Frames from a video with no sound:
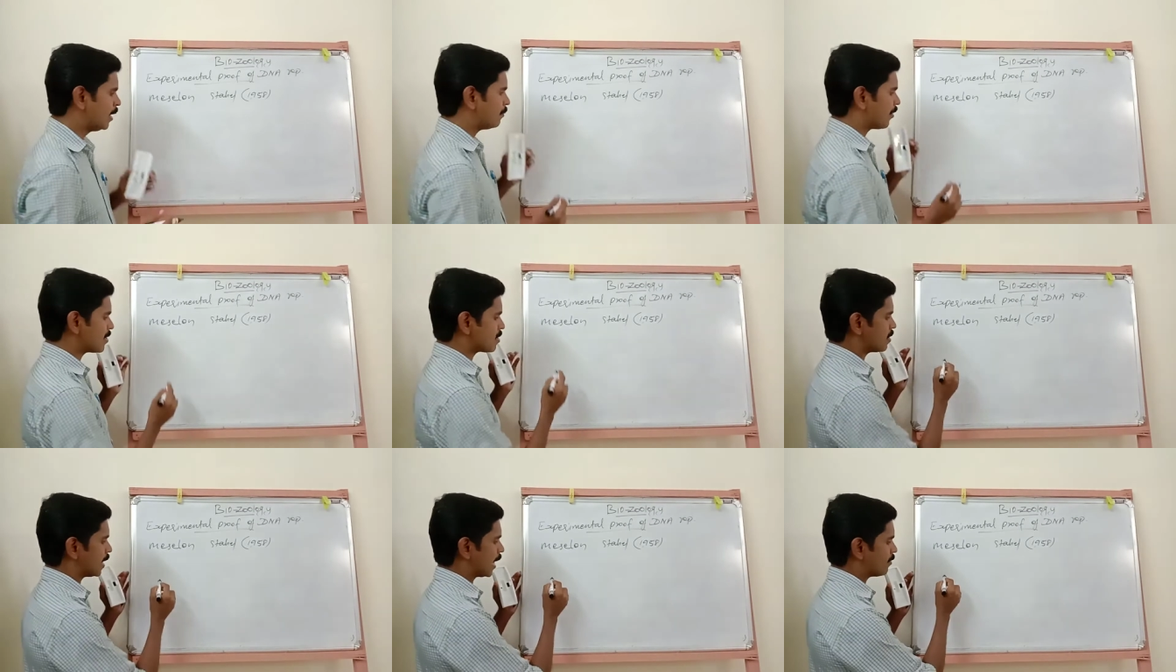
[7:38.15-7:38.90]

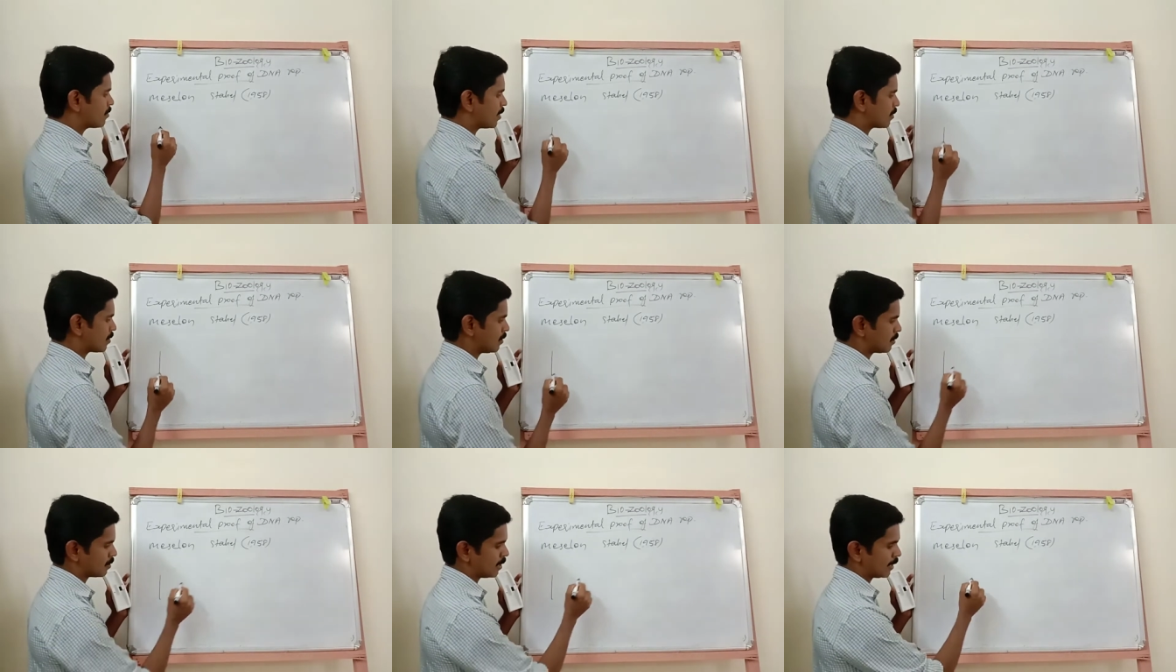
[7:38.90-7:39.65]
First they have
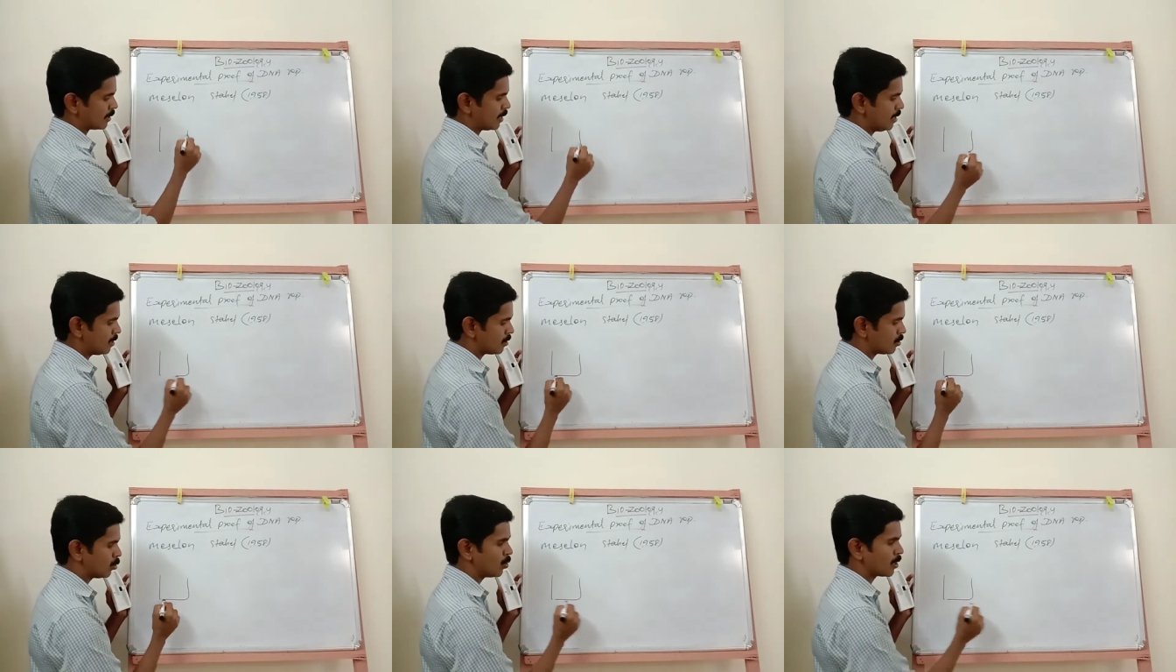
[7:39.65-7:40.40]
selected
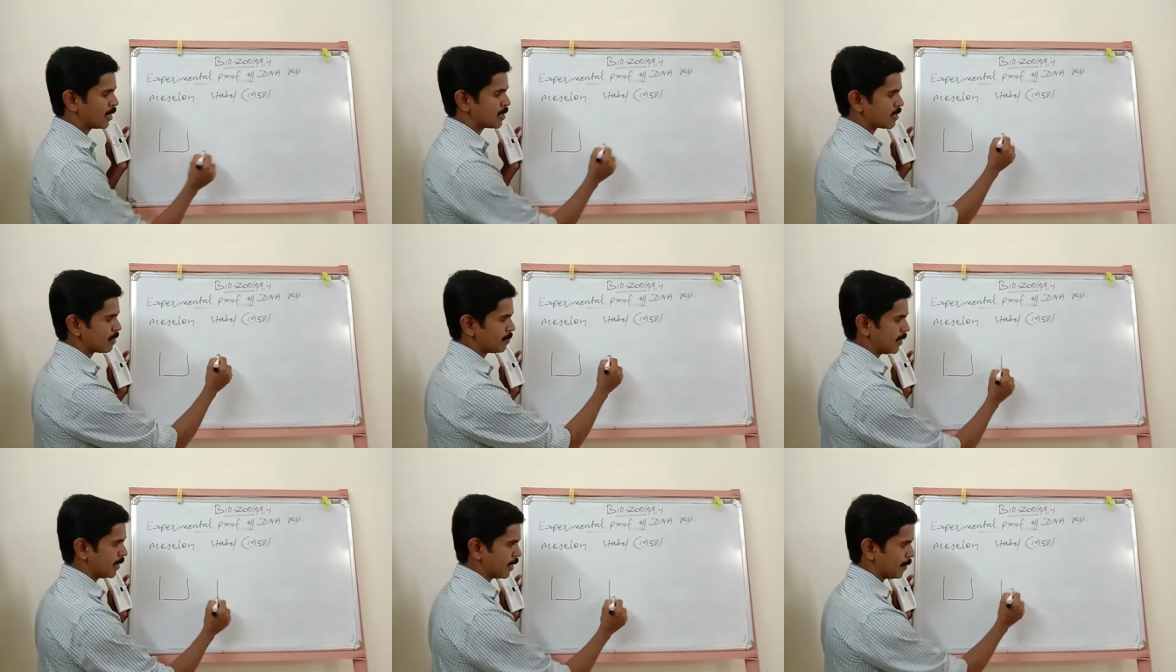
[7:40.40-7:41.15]
two culture
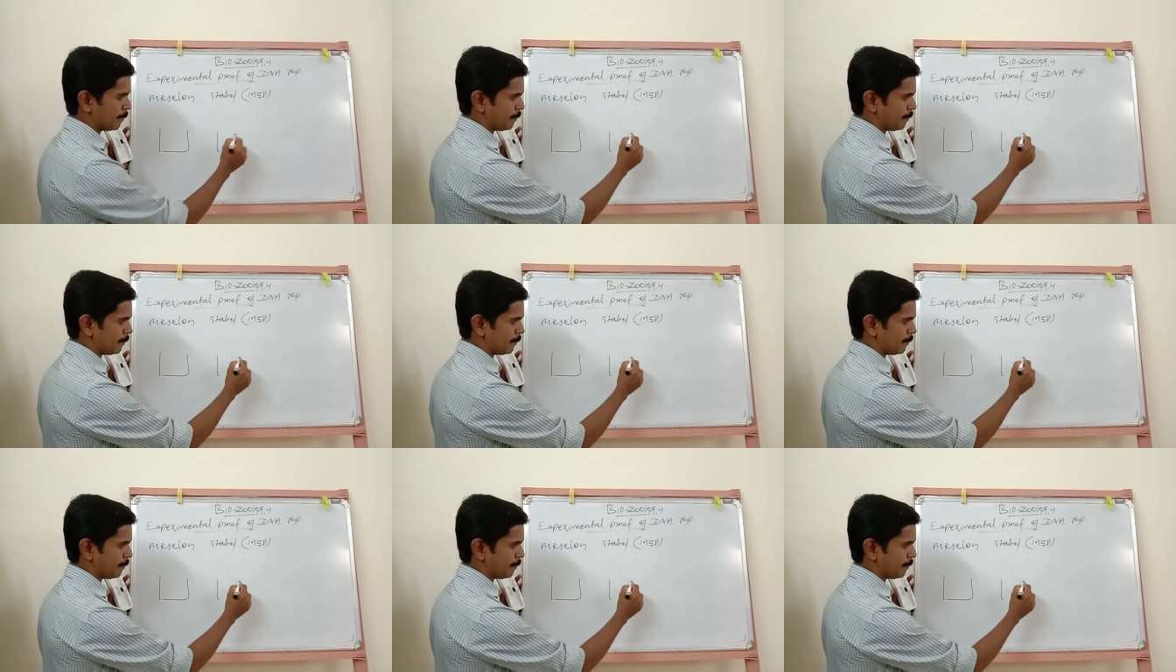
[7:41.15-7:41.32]
media.